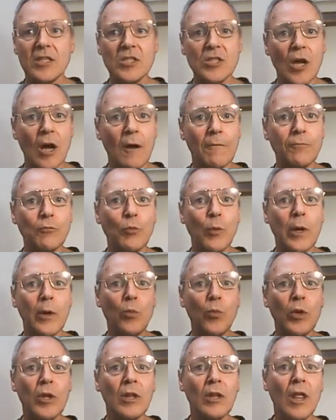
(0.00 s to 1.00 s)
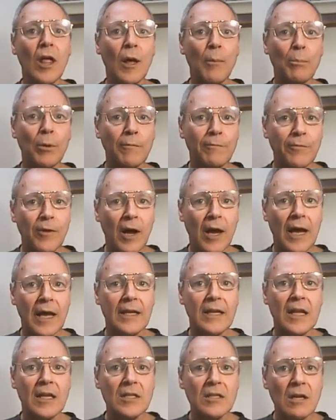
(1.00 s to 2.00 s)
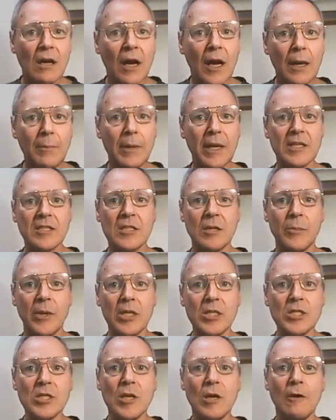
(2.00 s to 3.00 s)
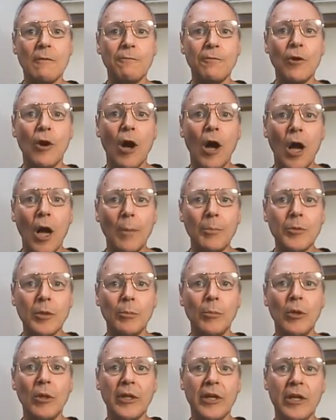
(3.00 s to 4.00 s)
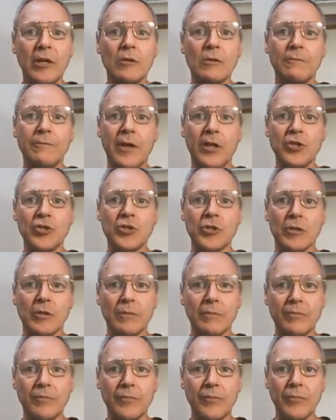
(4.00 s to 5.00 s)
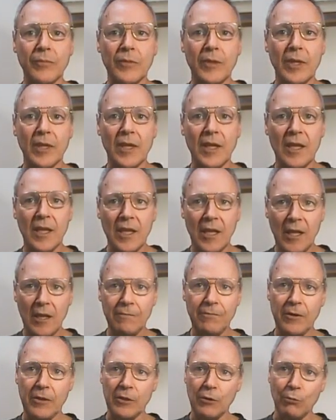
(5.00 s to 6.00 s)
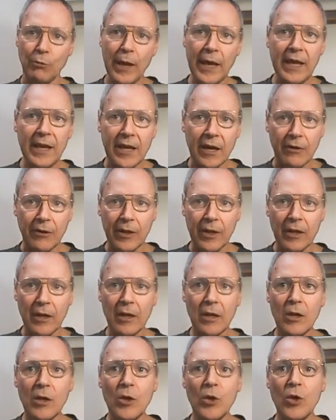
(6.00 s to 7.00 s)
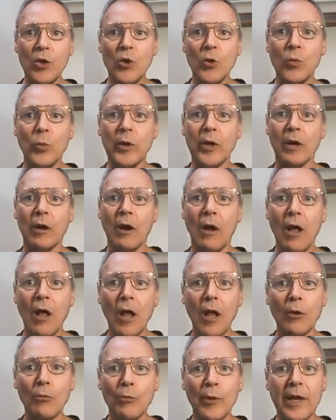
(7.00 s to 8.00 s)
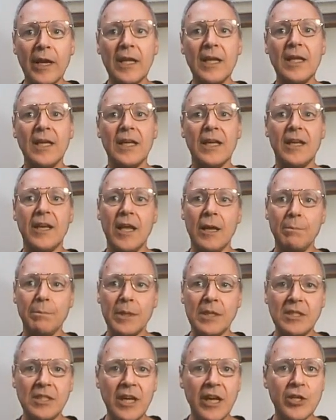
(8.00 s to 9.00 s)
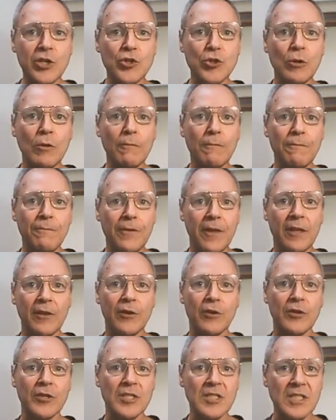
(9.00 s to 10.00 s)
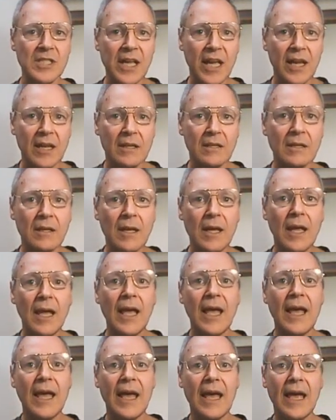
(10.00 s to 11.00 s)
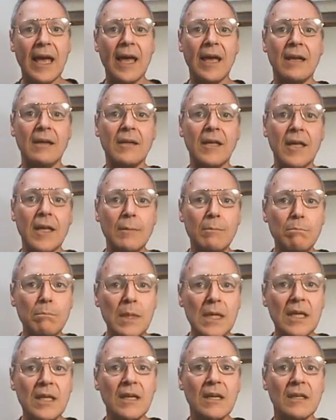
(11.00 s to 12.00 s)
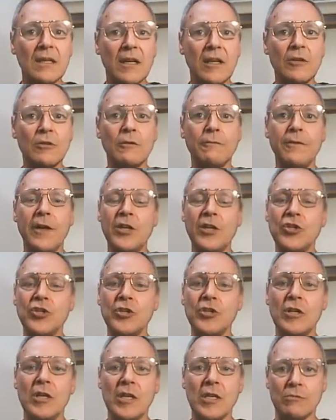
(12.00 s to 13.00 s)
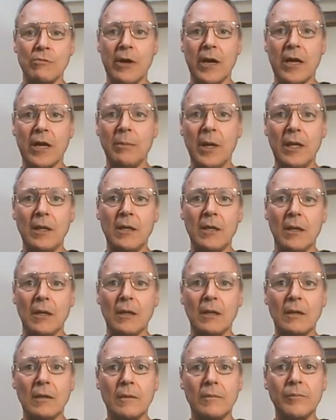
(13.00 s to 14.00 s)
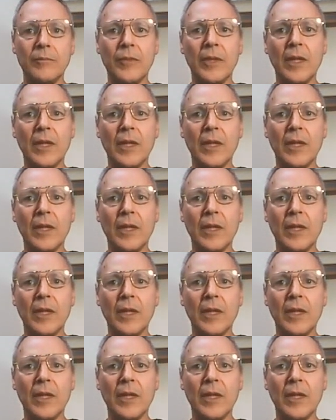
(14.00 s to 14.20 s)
the software will provide time estimates for optimal intervention. If in the red area, we are already in a potential failure state and immediate intervention is recommended.